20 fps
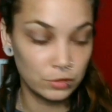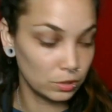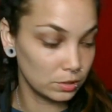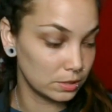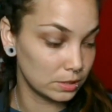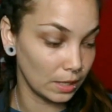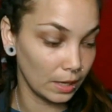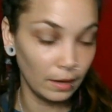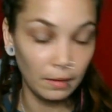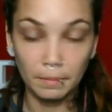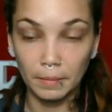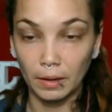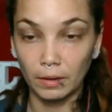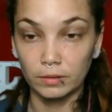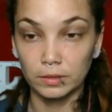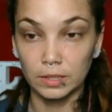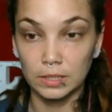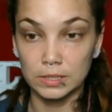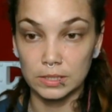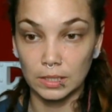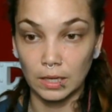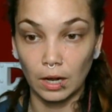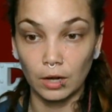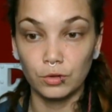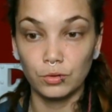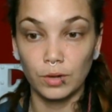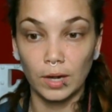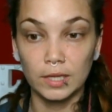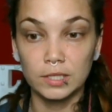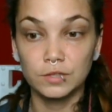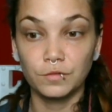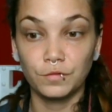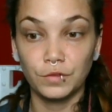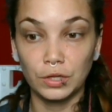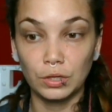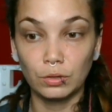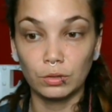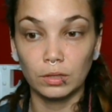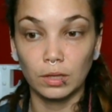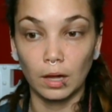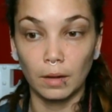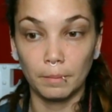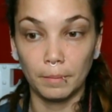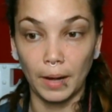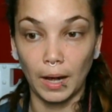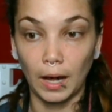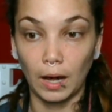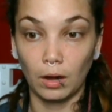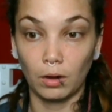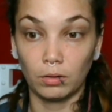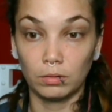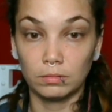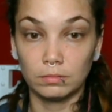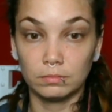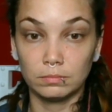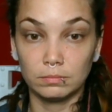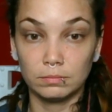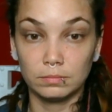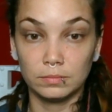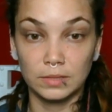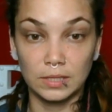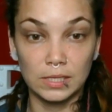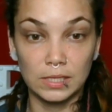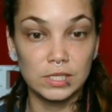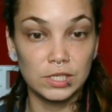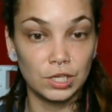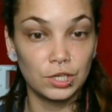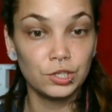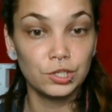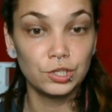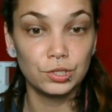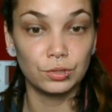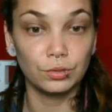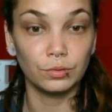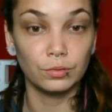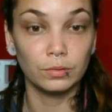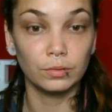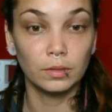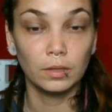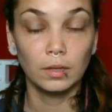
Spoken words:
to say about this and how you guys feel about this issue.